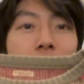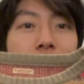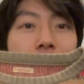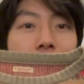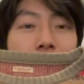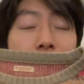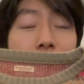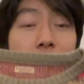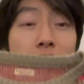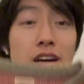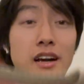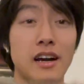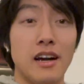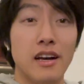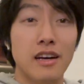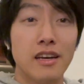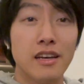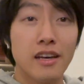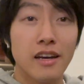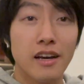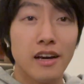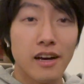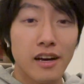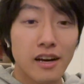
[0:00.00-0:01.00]
Yeah,
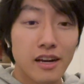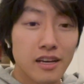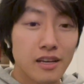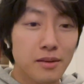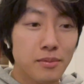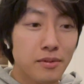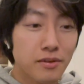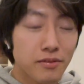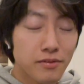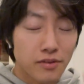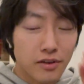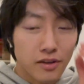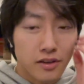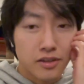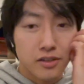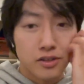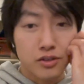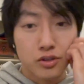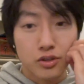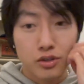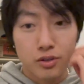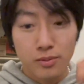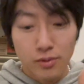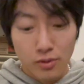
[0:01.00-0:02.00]
I'm a fucking
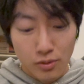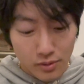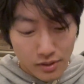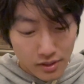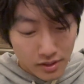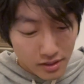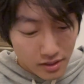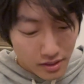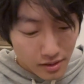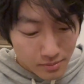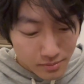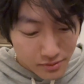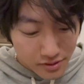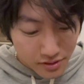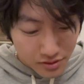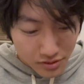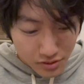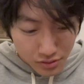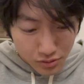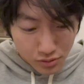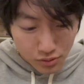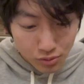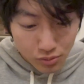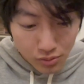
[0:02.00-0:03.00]
noob when it comes
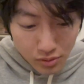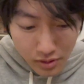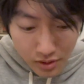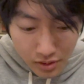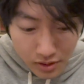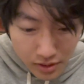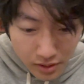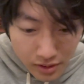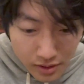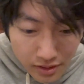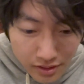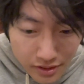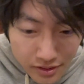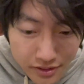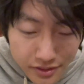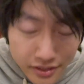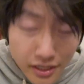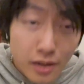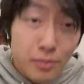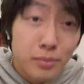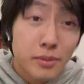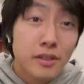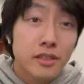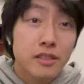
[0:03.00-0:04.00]
to
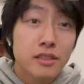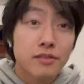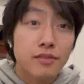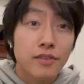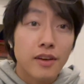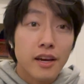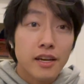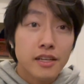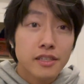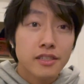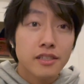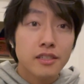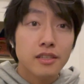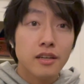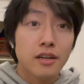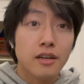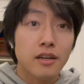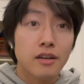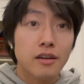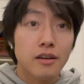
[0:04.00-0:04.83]
Japanese fashion.